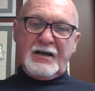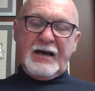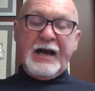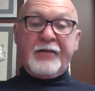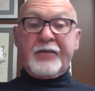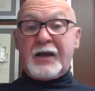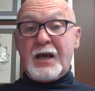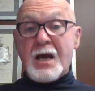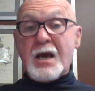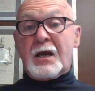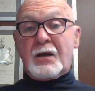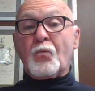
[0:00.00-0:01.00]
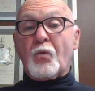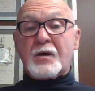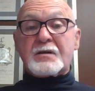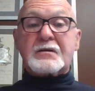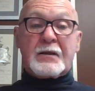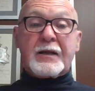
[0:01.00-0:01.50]
And the king
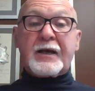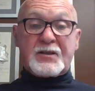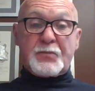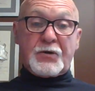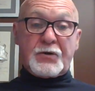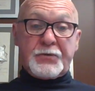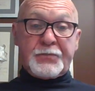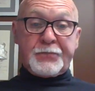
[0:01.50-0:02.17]
was an expert.